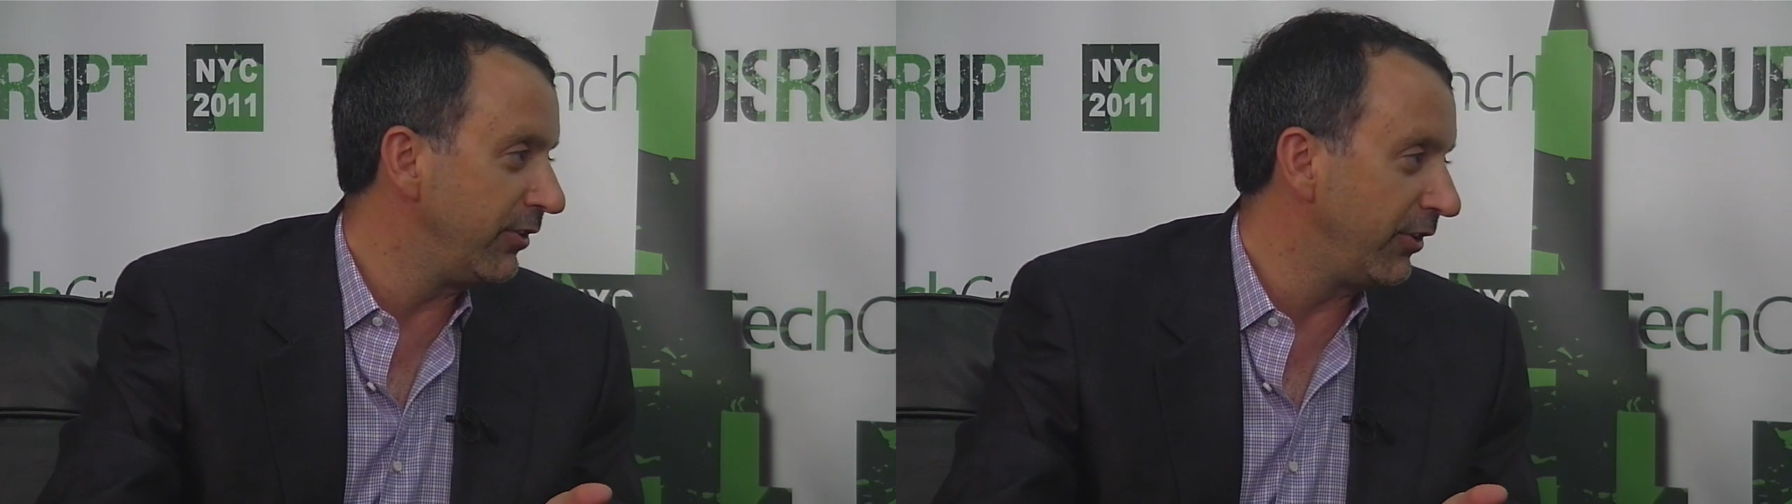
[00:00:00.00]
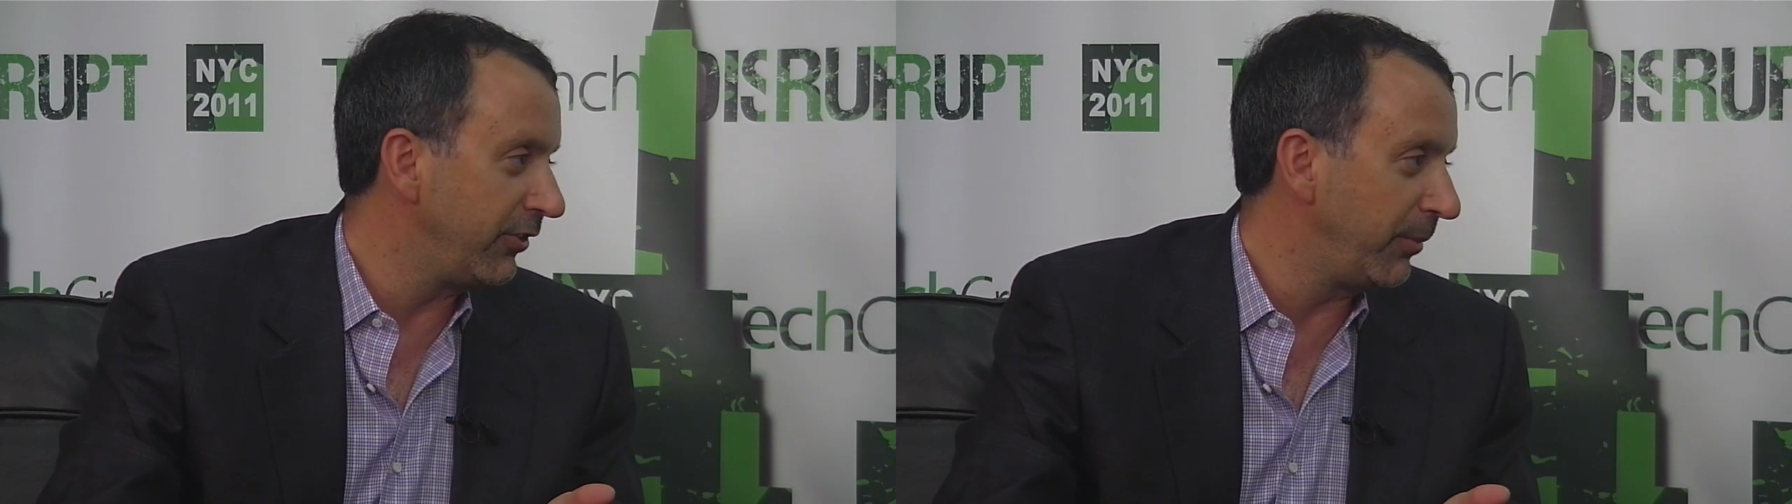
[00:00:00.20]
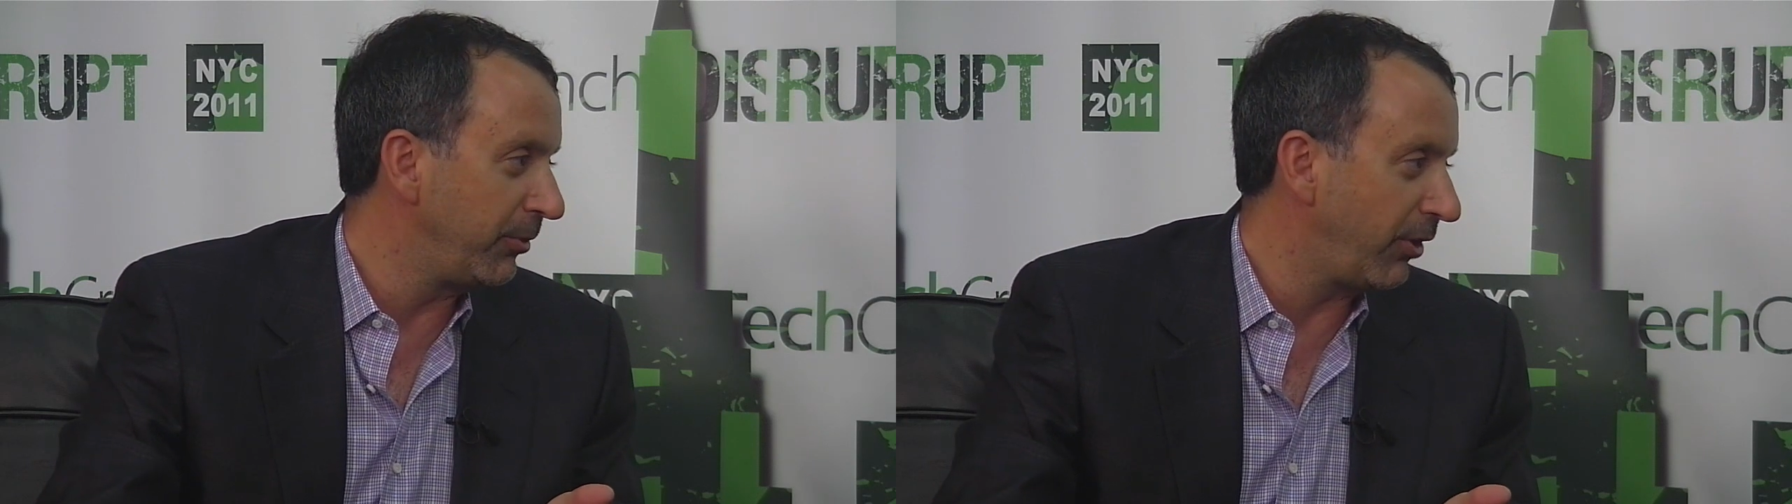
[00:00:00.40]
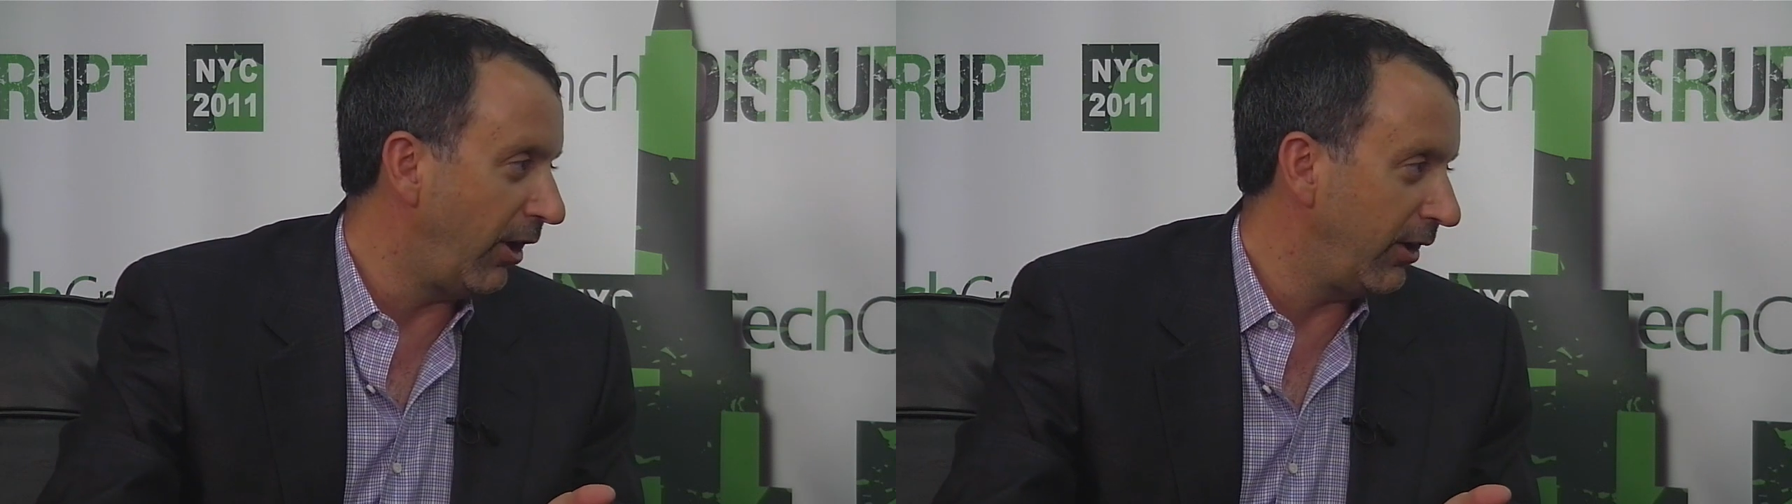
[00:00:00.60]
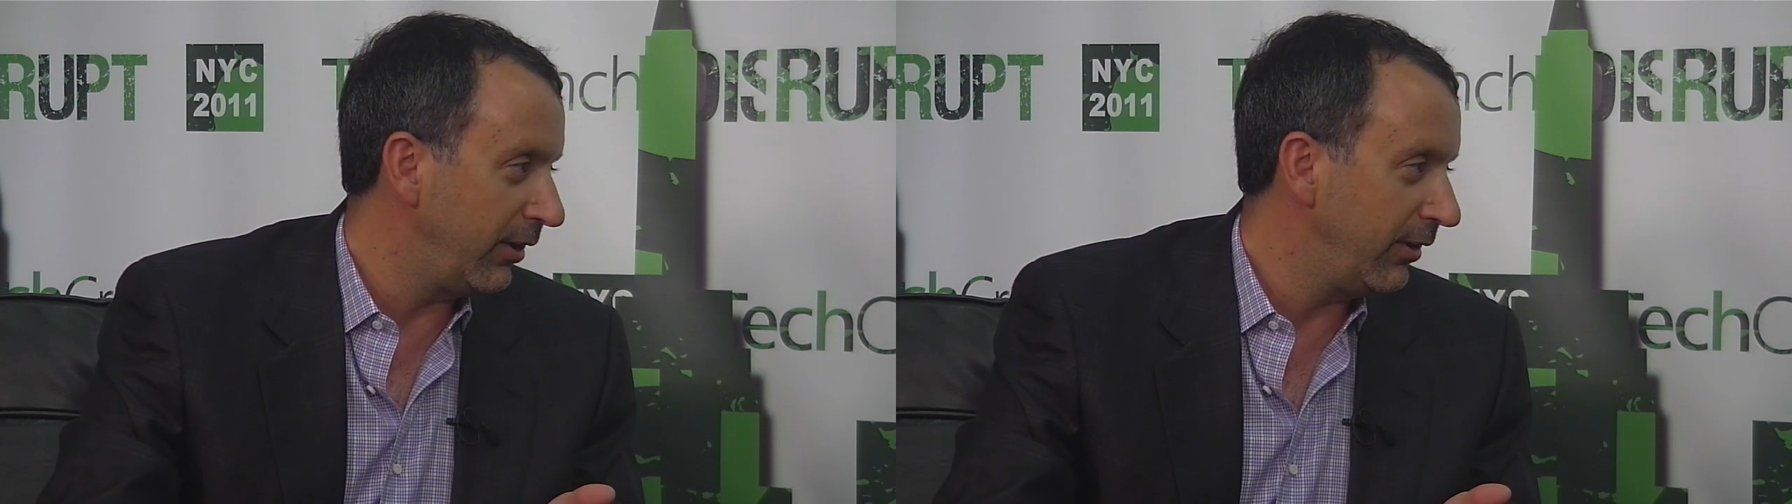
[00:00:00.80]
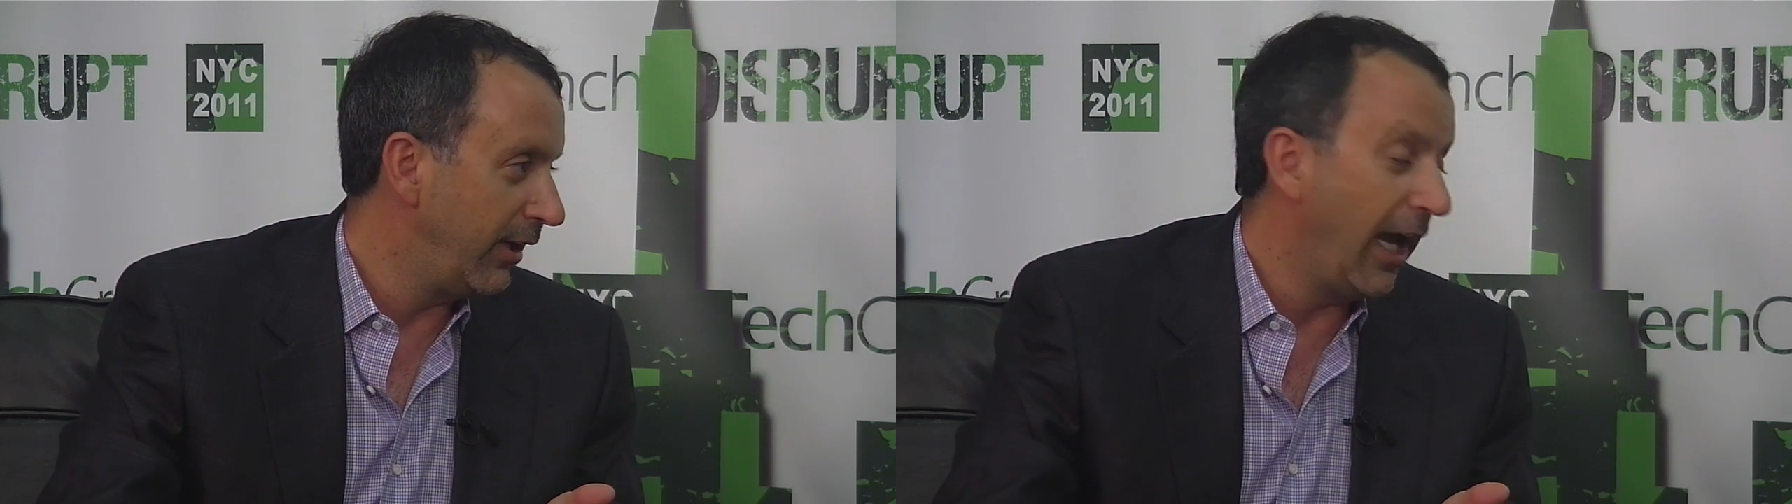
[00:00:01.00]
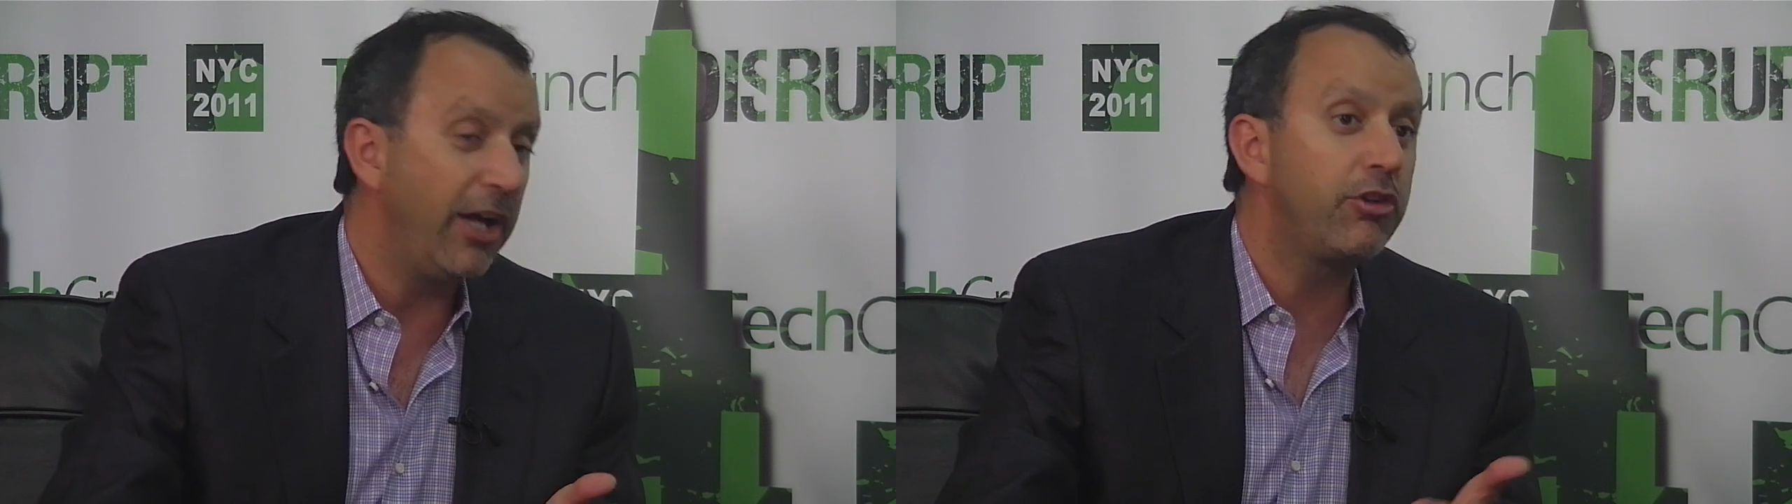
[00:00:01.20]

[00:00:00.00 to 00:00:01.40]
in the same stock mm-hmm.